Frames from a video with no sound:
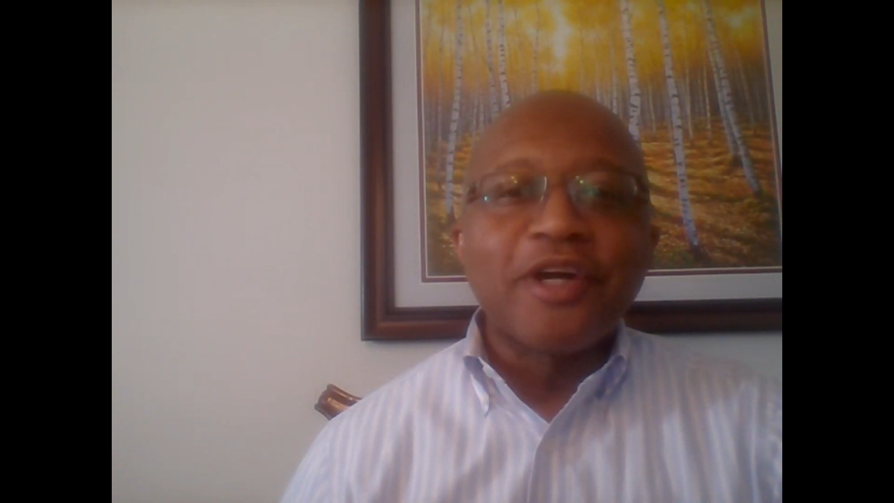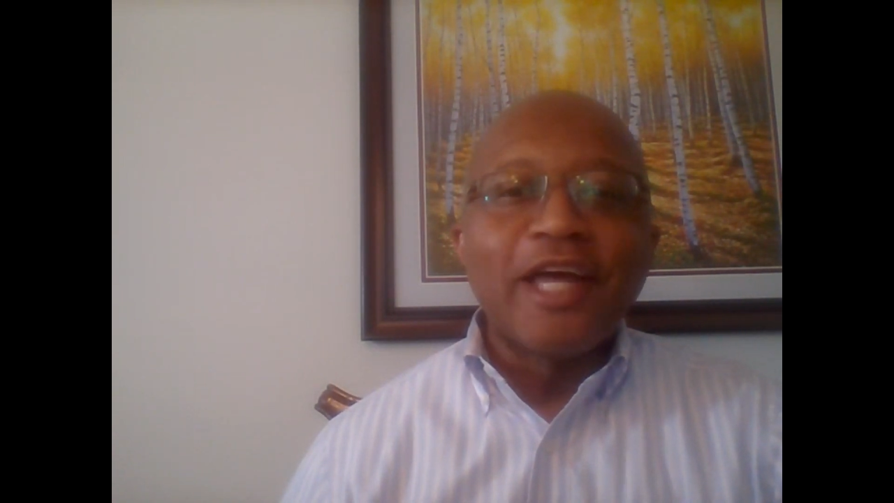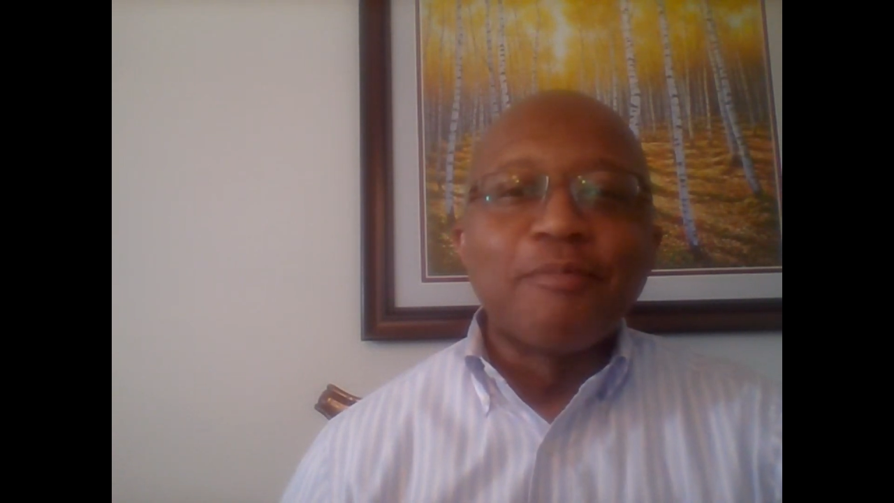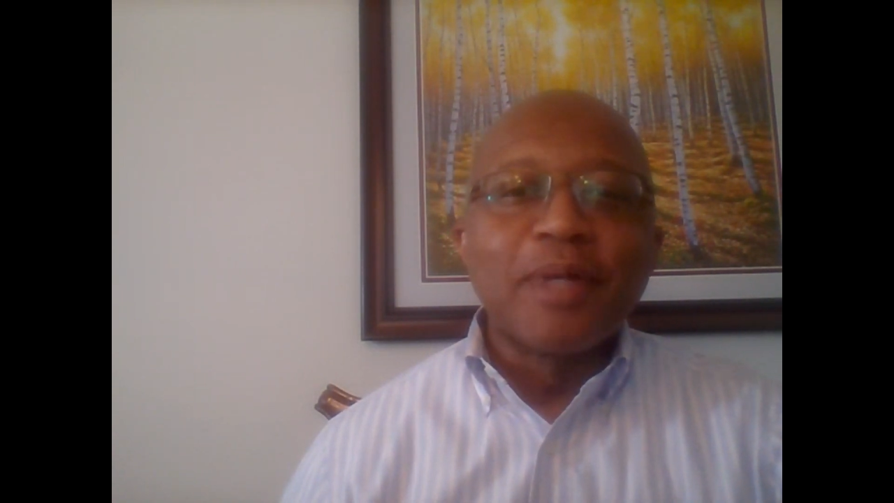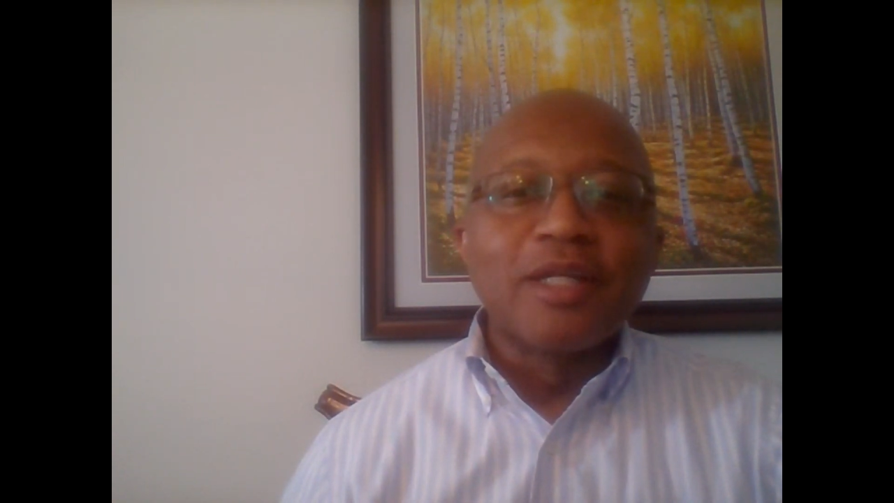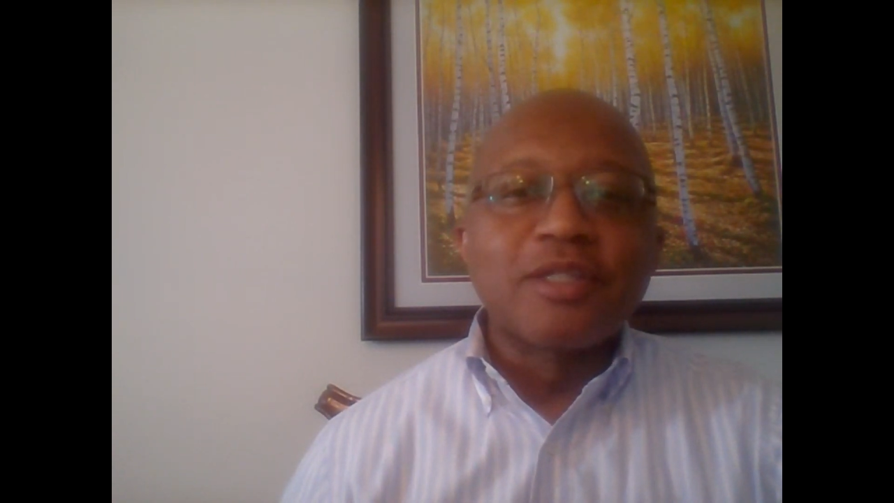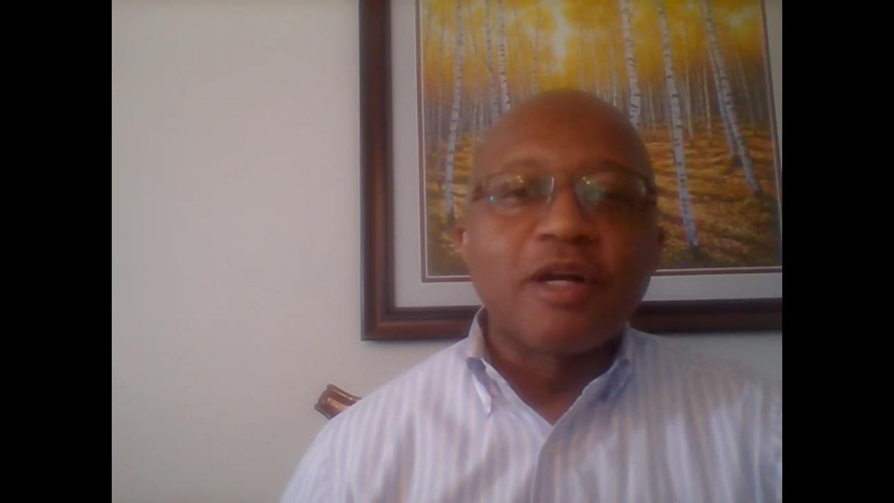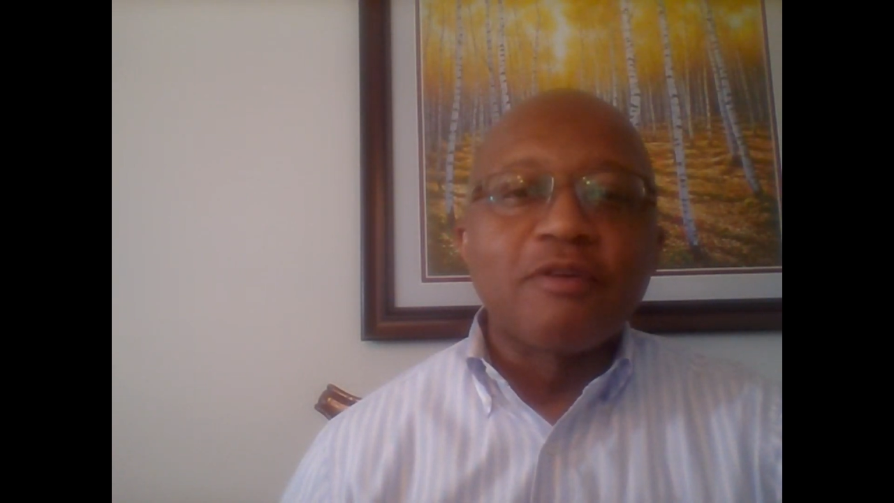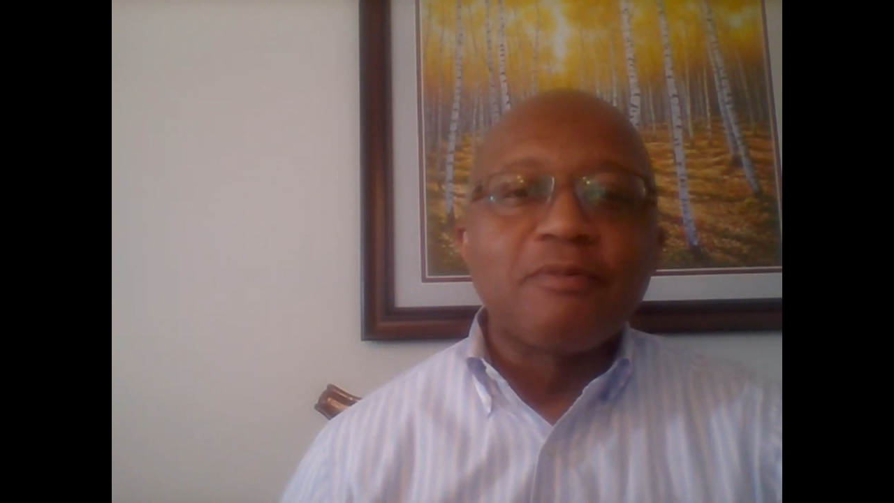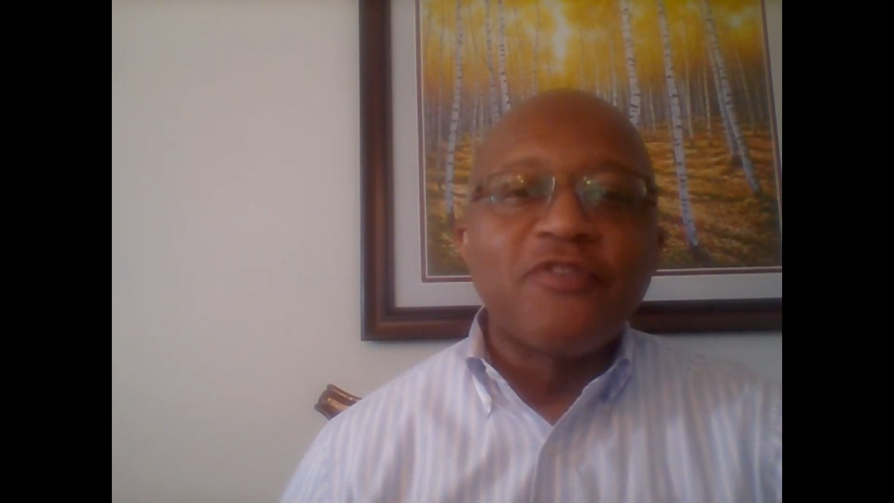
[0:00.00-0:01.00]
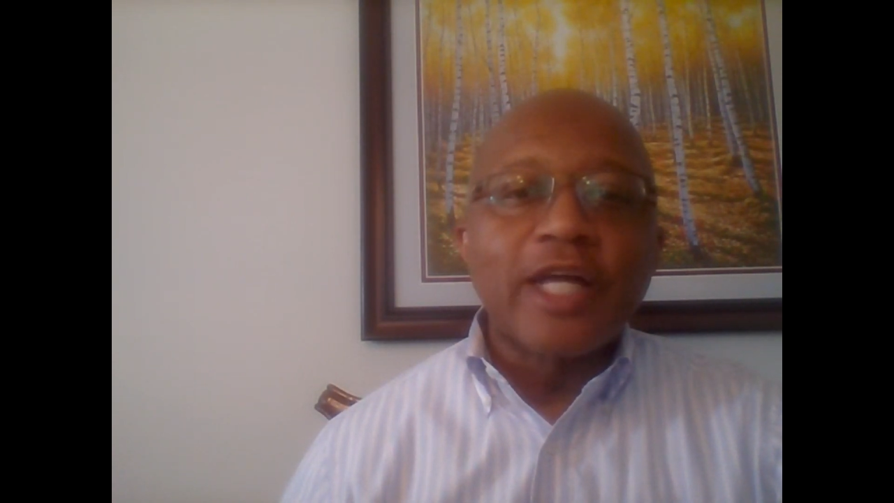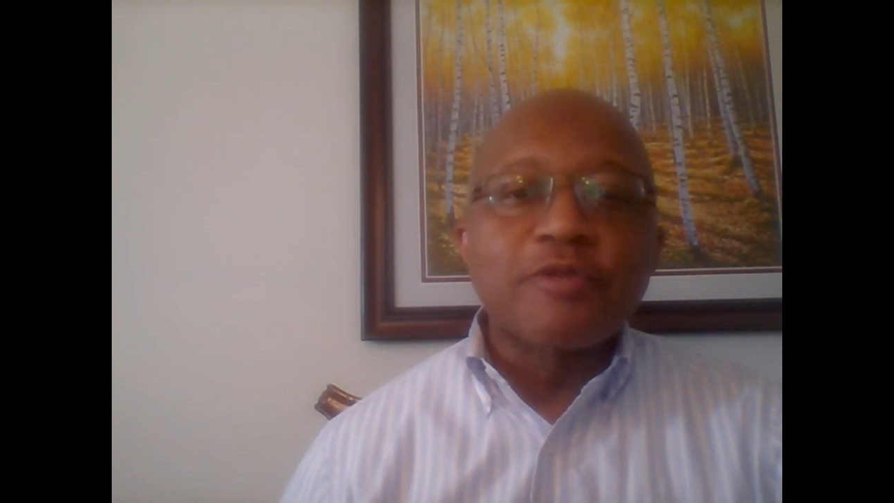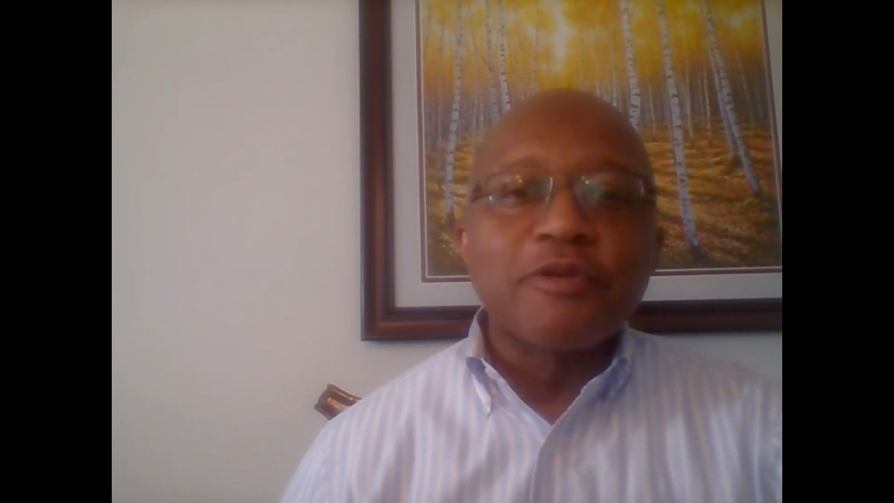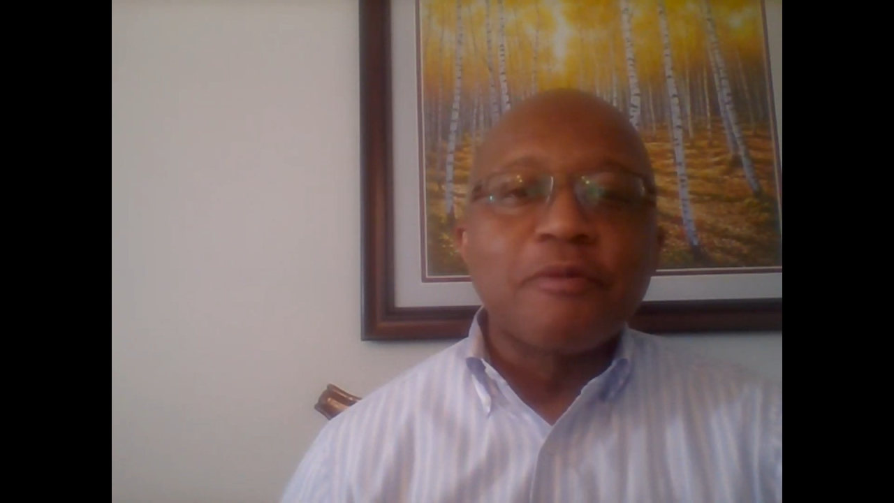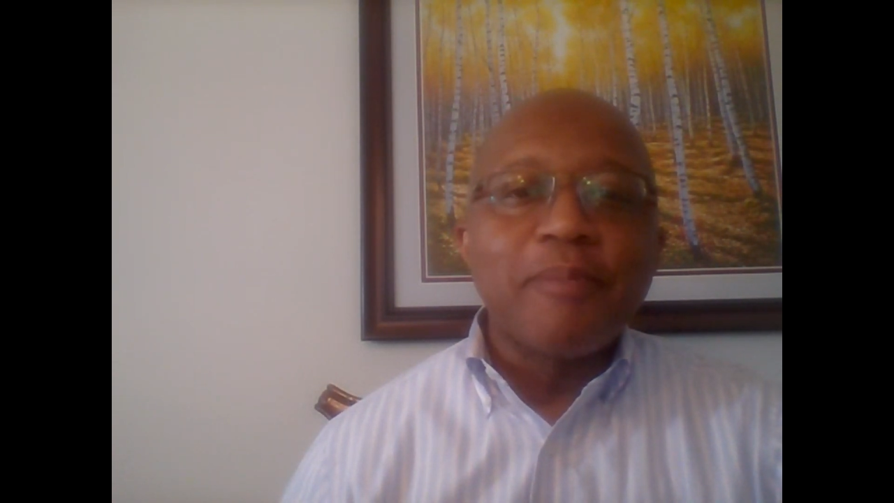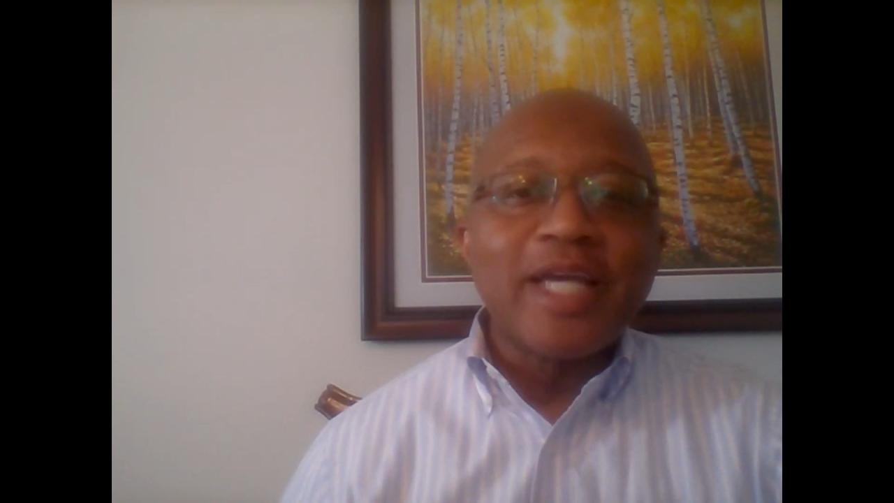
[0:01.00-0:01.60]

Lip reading: and military veteran